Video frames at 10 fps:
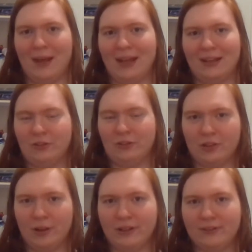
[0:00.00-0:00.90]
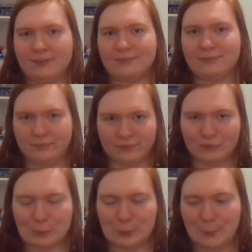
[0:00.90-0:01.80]
Pay attention to
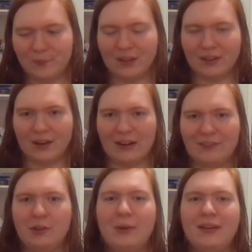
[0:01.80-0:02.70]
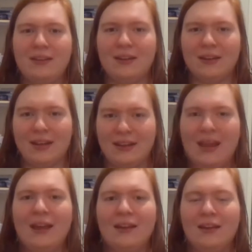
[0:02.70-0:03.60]
it. There are a few ways to indicate
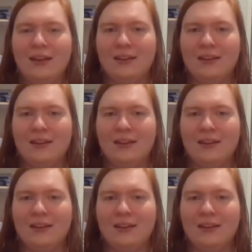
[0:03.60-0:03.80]
that.